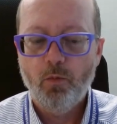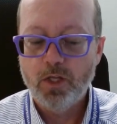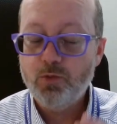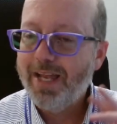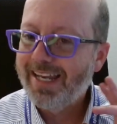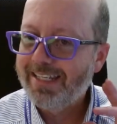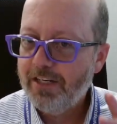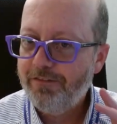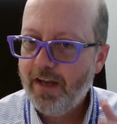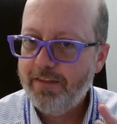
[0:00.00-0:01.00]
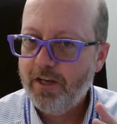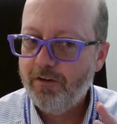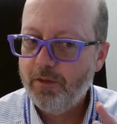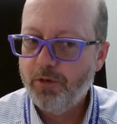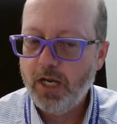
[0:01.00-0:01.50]
once we identify the
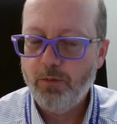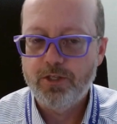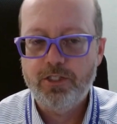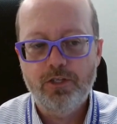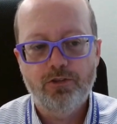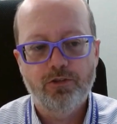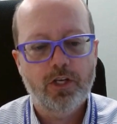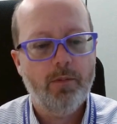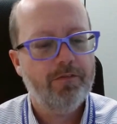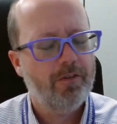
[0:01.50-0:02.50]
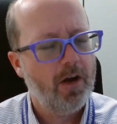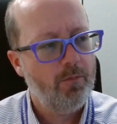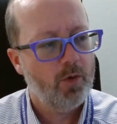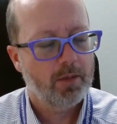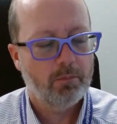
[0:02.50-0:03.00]
area of the brain where the seizures are coming
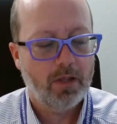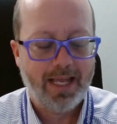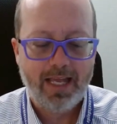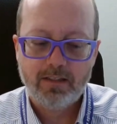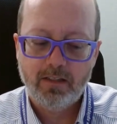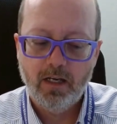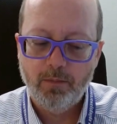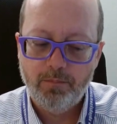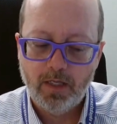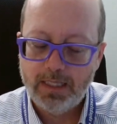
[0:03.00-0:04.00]
from, we can plant uh,